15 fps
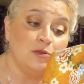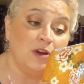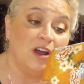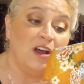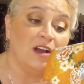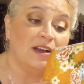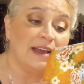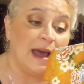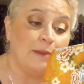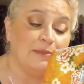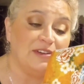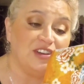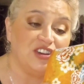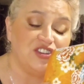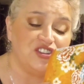Oolong
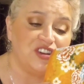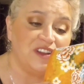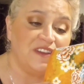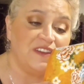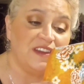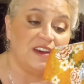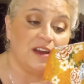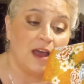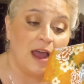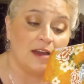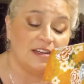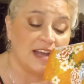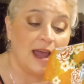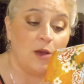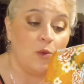competitions in
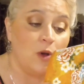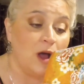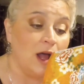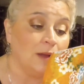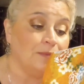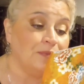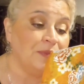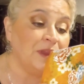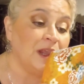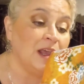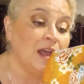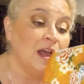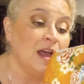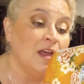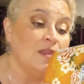Taiwan.
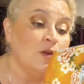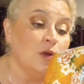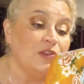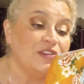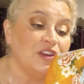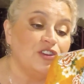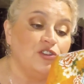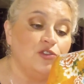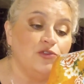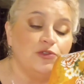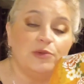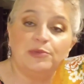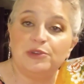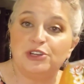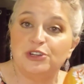Though it's
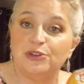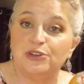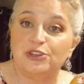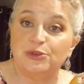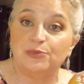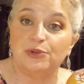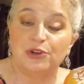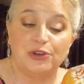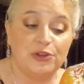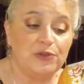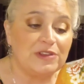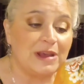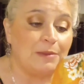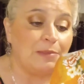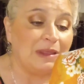unusual to
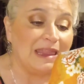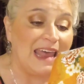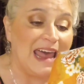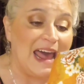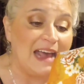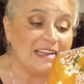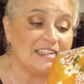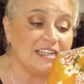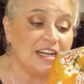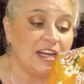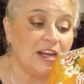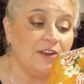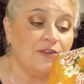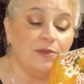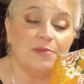produce a black
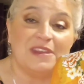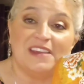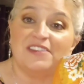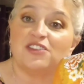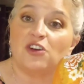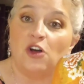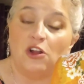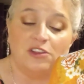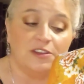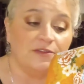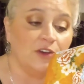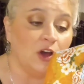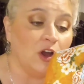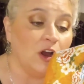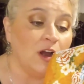tea from this
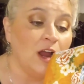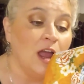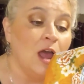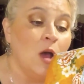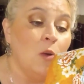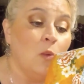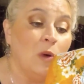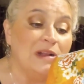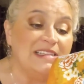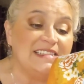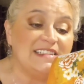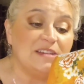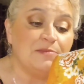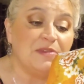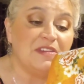cultivar, one
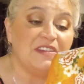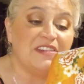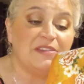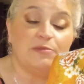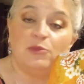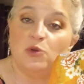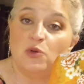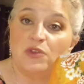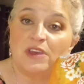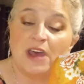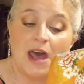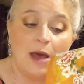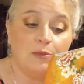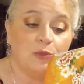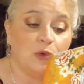sip of the smooth
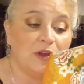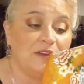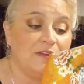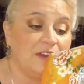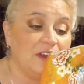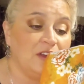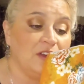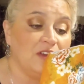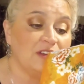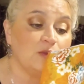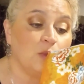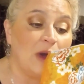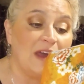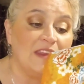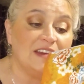cup reveals
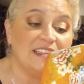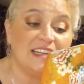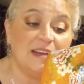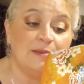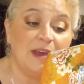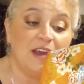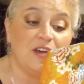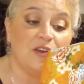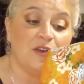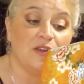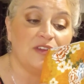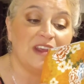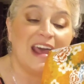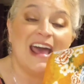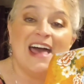why the tea
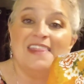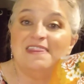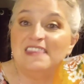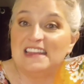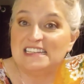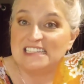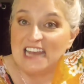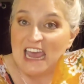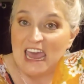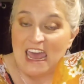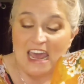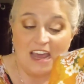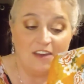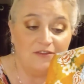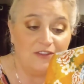makers, the
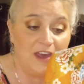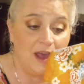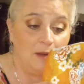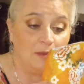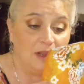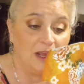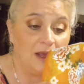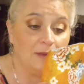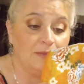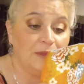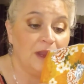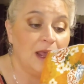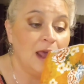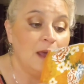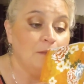Tang family,
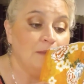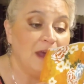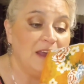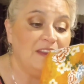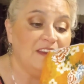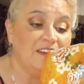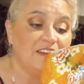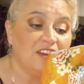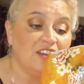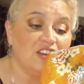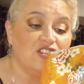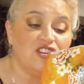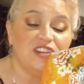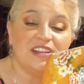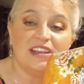made this
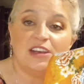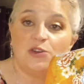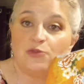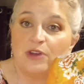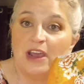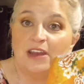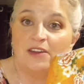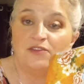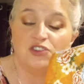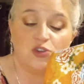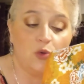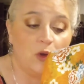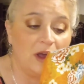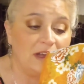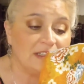deliciously creative
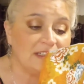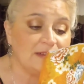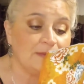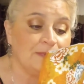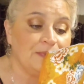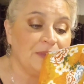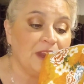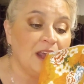choice.